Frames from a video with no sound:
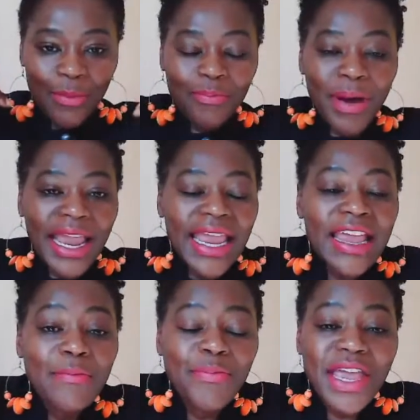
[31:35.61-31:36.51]
by
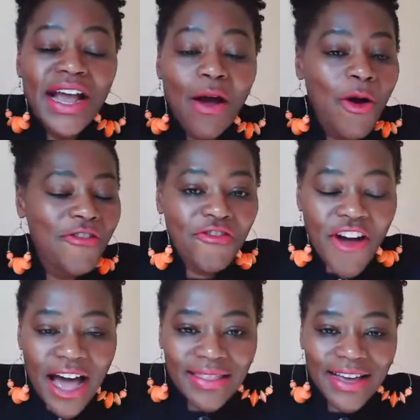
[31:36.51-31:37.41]
Him being our
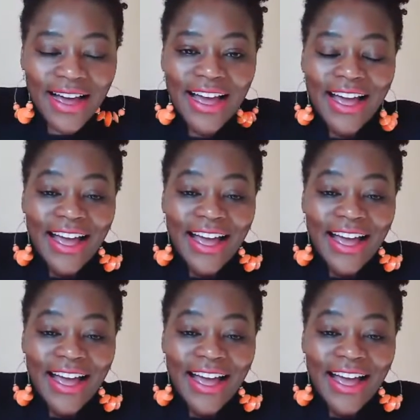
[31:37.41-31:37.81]
Father